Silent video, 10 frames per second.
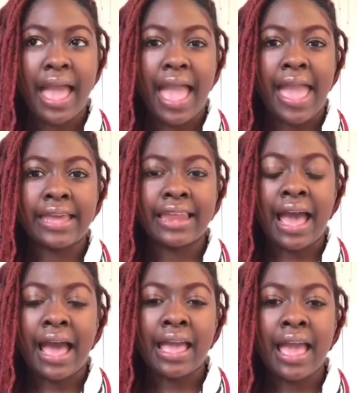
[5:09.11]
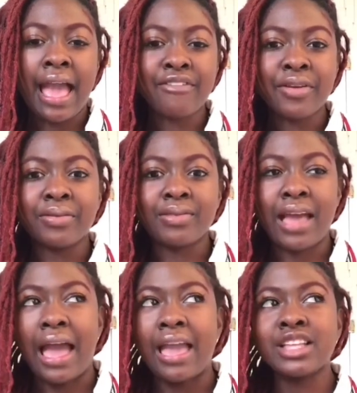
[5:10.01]
And I haven't,
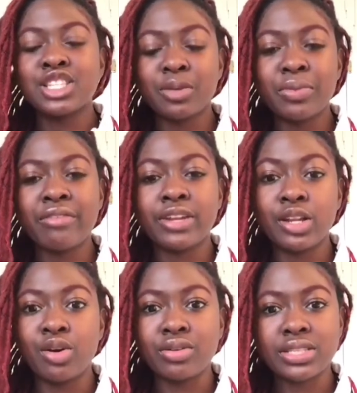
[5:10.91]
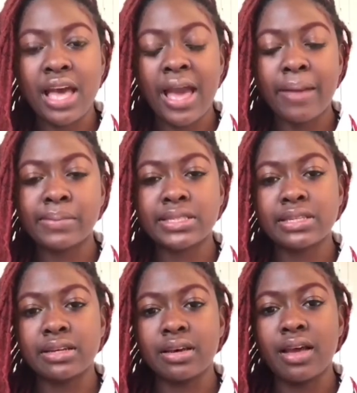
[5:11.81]
it took me a really long time
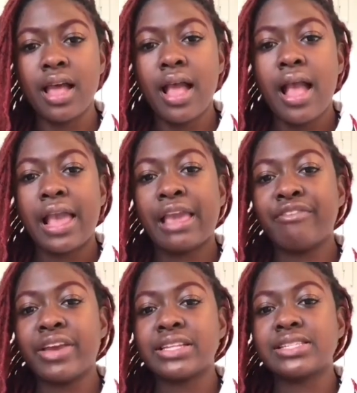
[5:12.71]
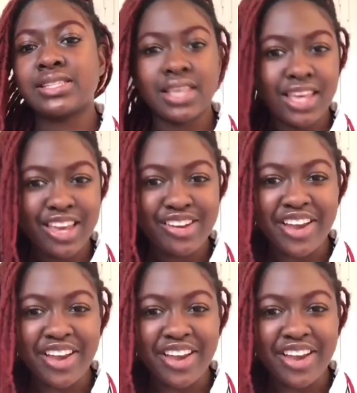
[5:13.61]
to even sit here